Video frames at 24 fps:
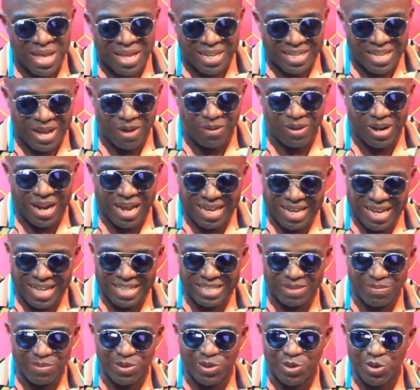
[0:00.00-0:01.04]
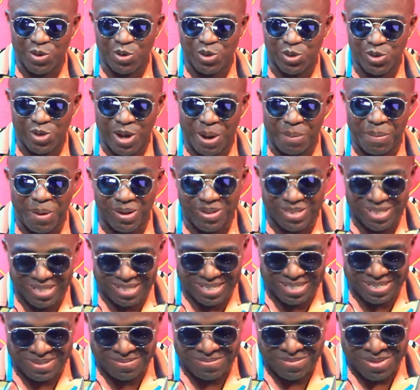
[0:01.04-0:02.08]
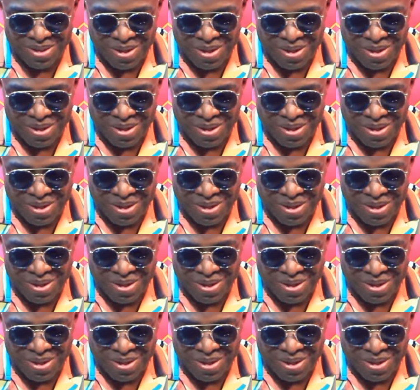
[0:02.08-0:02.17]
That one I can't be so sure about it.